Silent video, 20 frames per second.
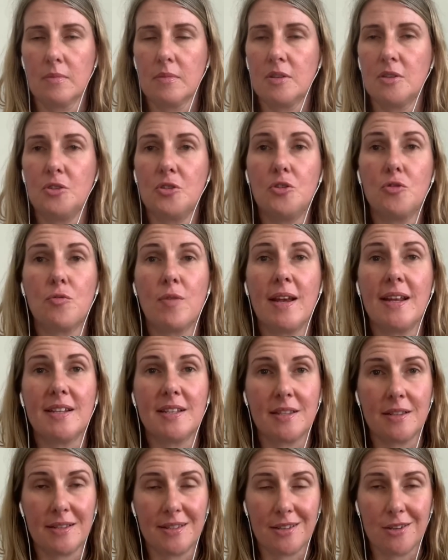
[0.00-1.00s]
direct
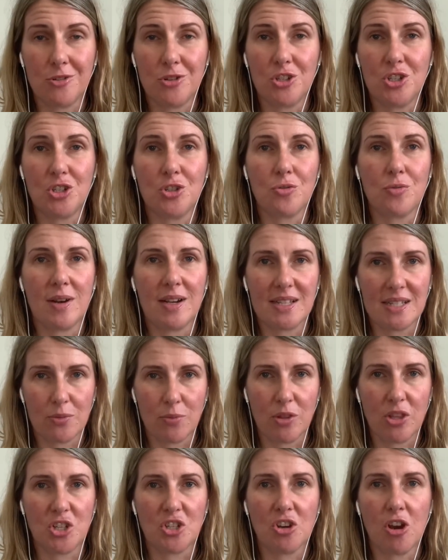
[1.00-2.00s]
the solution to us
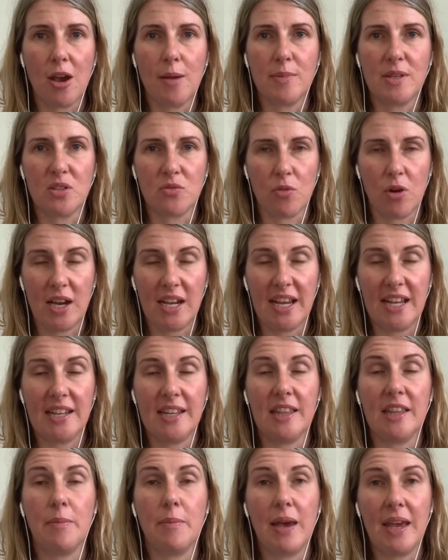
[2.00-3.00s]
when the time is right and
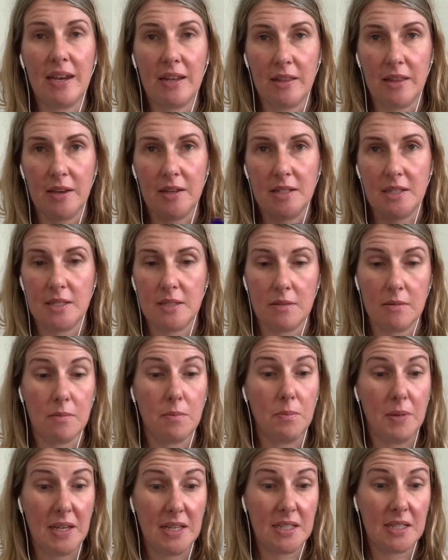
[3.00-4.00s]
in the manner that is
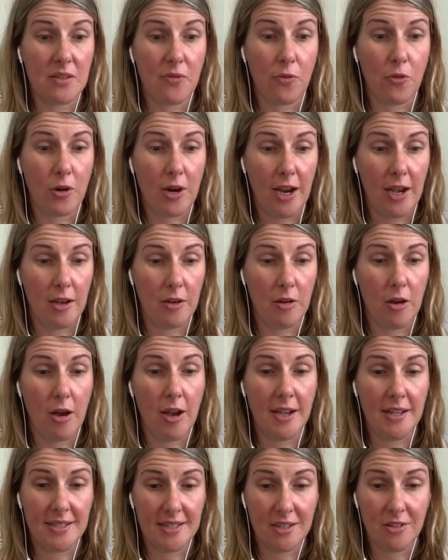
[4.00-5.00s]
best for our
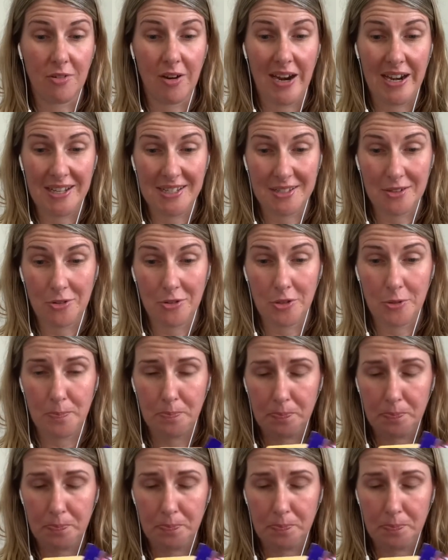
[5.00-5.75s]
highest and greatest good.